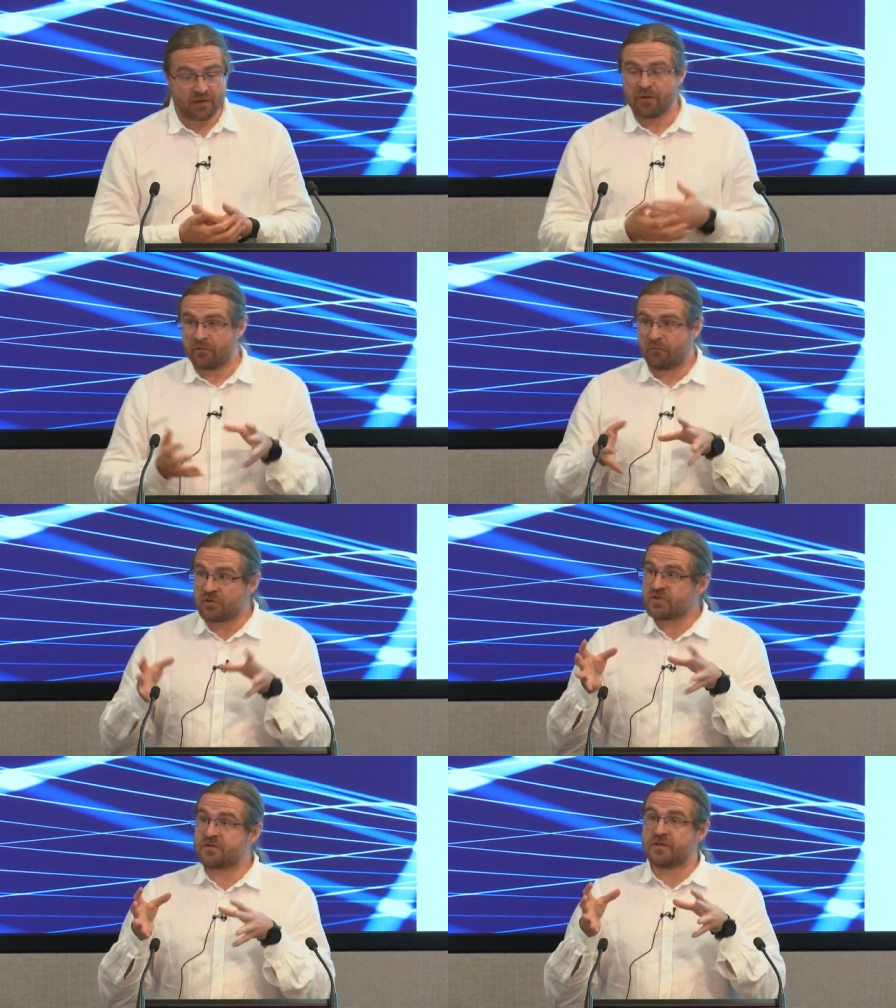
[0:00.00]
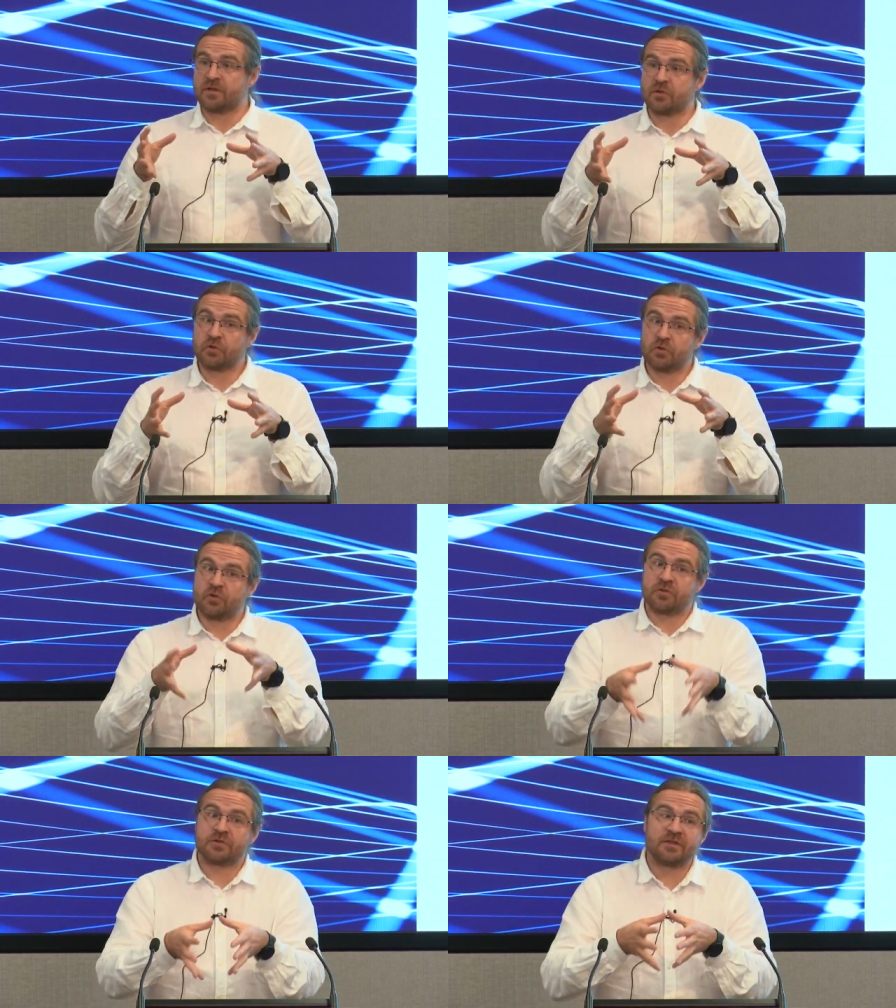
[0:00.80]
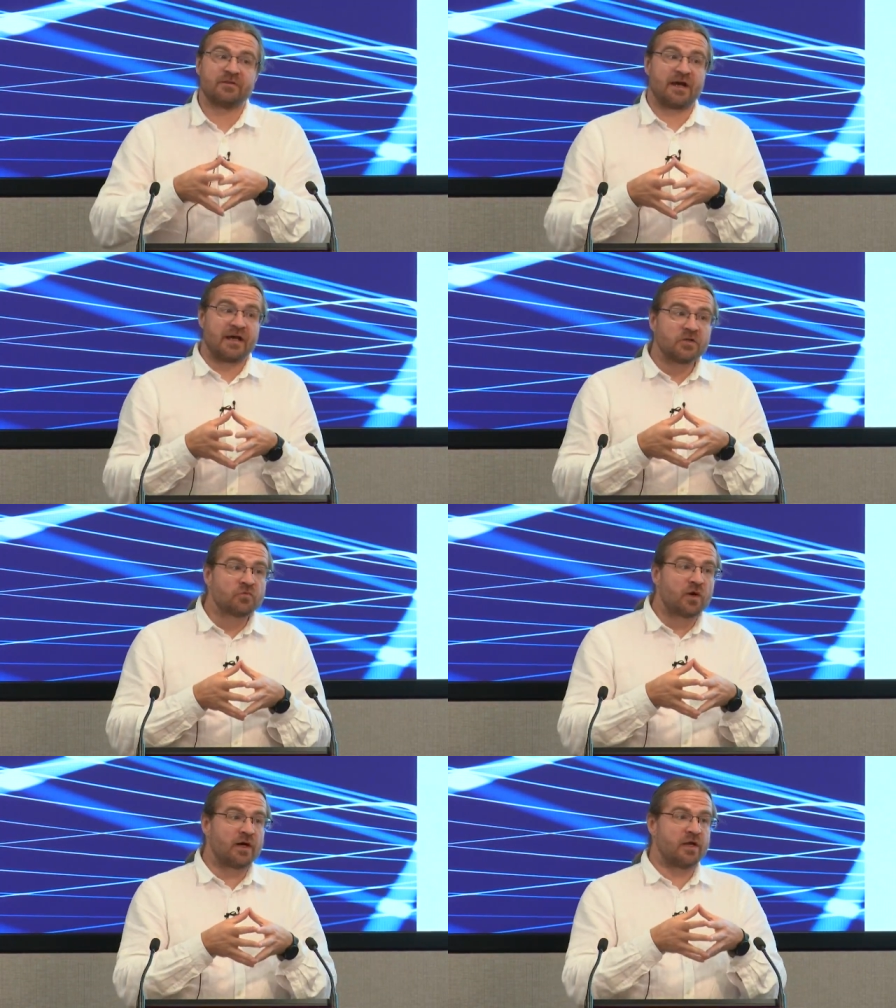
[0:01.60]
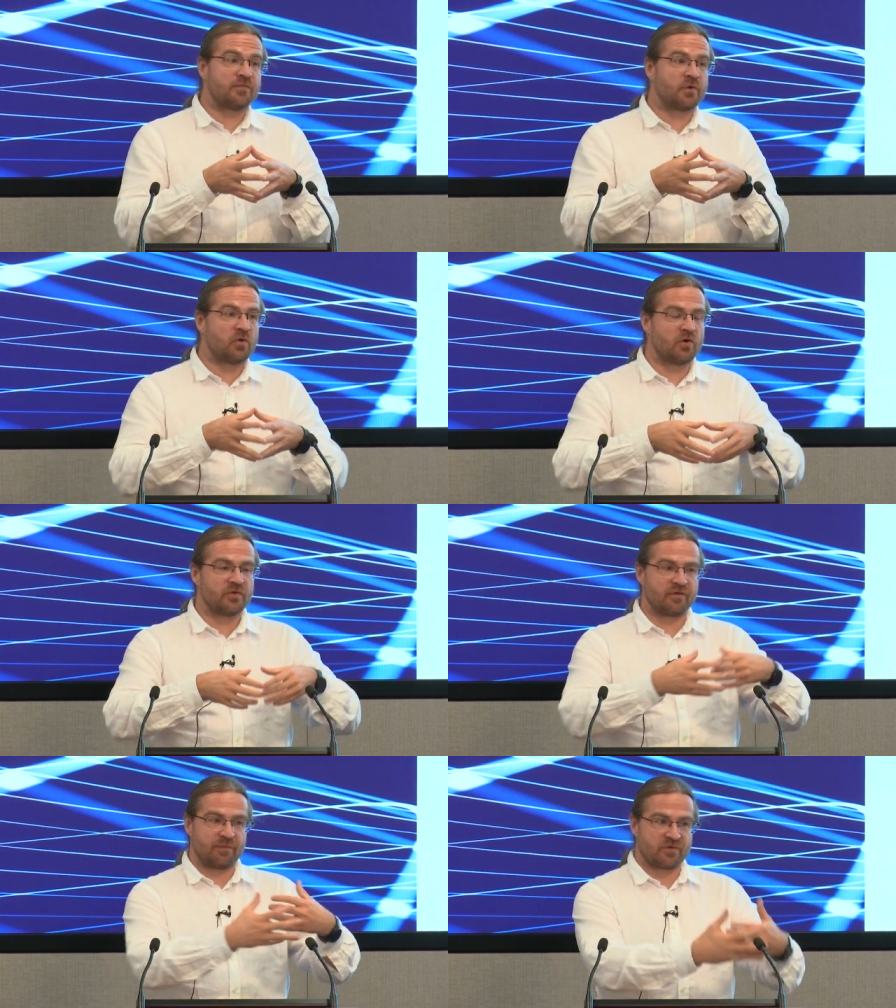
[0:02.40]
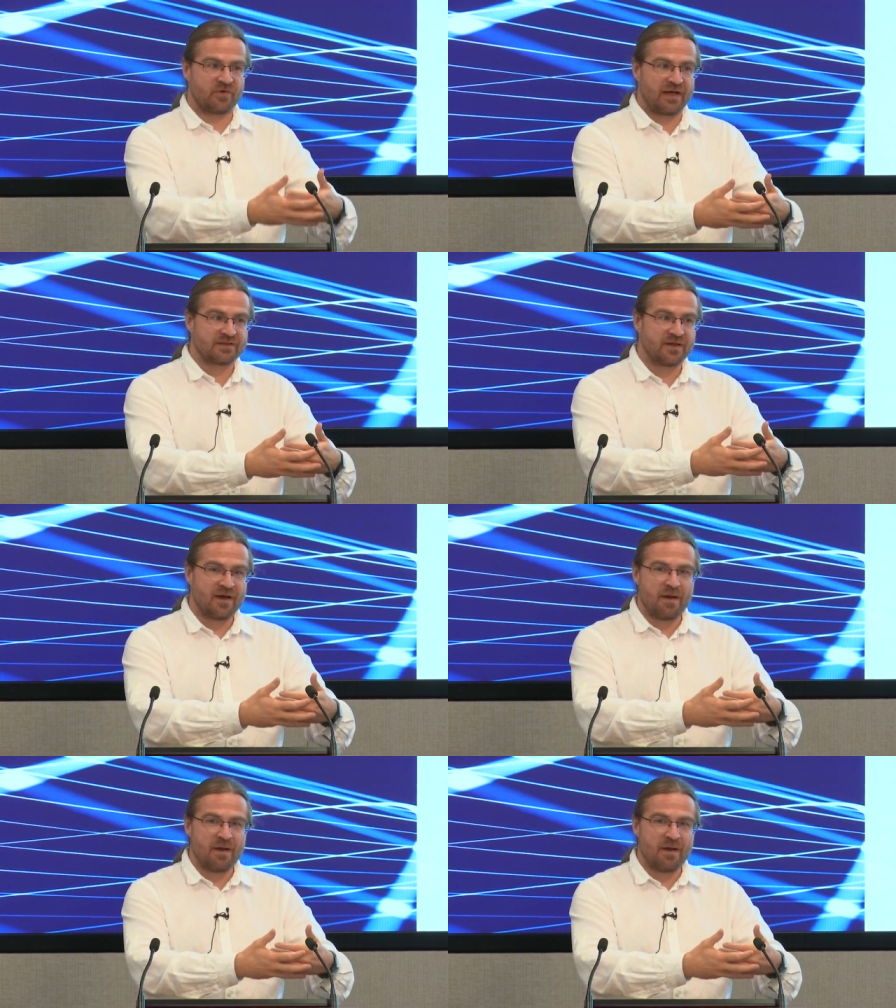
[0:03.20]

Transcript: which is good design-wise because it's abstract,